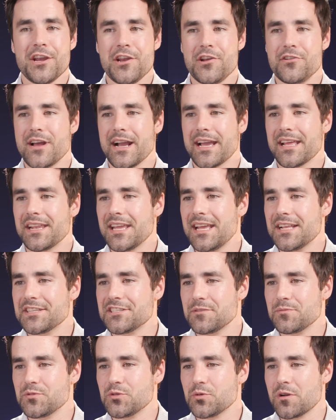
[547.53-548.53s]
You're not gonna get
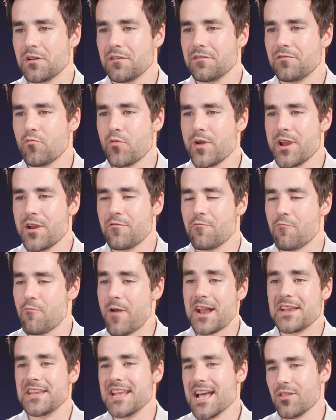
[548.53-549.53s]
some sort of weird
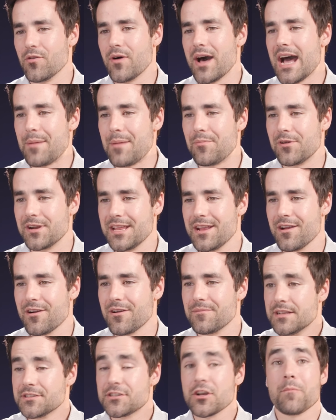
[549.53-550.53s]
red yellow hybrid
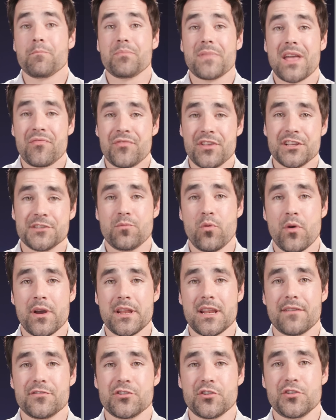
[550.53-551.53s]
here. So at this
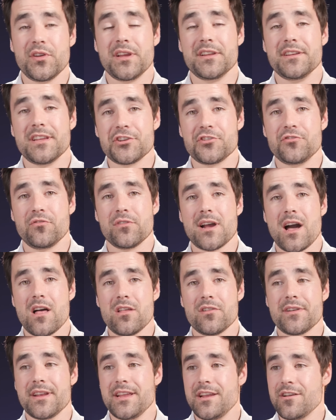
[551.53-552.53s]
point, I've shown you conditional
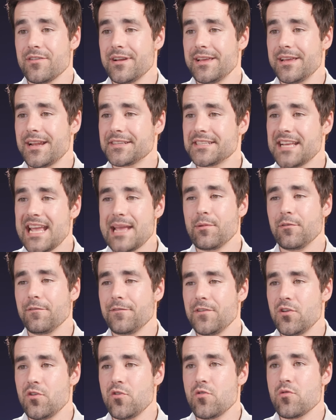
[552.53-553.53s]
color here in a table
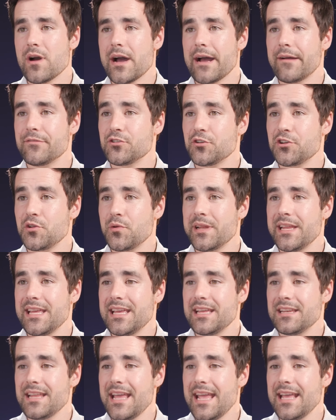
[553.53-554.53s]
view. I've shown you it
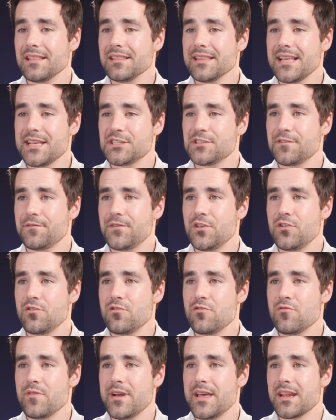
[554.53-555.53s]
in a list
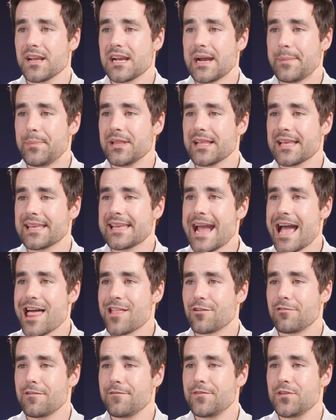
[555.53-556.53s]
view, a couple of
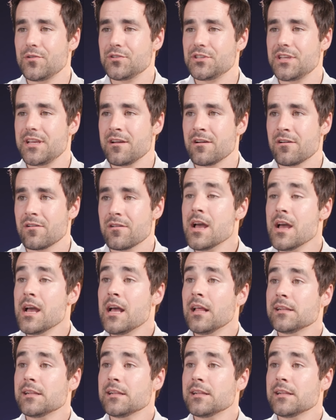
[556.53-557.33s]
gallery views here.